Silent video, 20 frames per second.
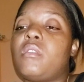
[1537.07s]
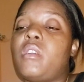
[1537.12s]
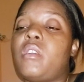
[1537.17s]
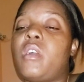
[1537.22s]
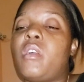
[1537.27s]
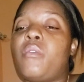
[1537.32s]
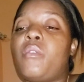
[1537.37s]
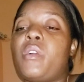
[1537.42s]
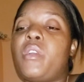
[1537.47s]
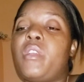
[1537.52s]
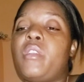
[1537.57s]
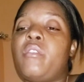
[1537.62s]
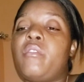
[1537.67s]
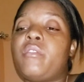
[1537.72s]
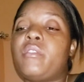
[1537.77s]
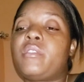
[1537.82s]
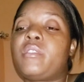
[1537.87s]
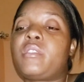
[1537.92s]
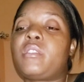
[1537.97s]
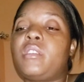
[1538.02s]
I want
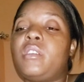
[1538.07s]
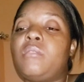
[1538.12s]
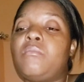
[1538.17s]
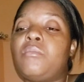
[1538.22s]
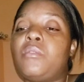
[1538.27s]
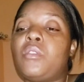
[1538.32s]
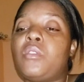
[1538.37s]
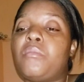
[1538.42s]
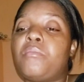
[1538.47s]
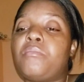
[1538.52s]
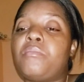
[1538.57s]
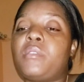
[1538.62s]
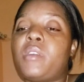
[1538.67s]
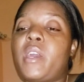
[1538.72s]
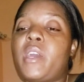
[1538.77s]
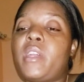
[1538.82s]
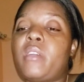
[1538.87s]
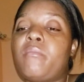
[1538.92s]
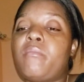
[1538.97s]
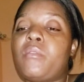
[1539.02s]
nurse clean me up,
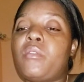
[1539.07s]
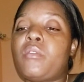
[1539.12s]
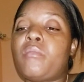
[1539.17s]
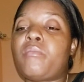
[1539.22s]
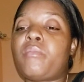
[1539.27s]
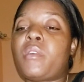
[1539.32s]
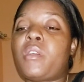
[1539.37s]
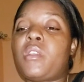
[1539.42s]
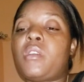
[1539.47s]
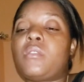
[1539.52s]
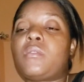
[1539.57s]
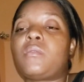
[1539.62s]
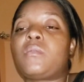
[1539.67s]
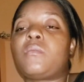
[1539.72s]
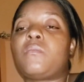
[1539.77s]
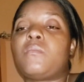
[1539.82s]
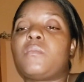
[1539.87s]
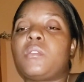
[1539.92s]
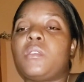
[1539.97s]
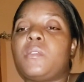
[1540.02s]
tidy me up and then
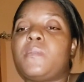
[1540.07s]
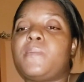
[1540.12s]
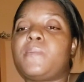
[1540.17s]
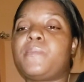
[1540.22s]
something.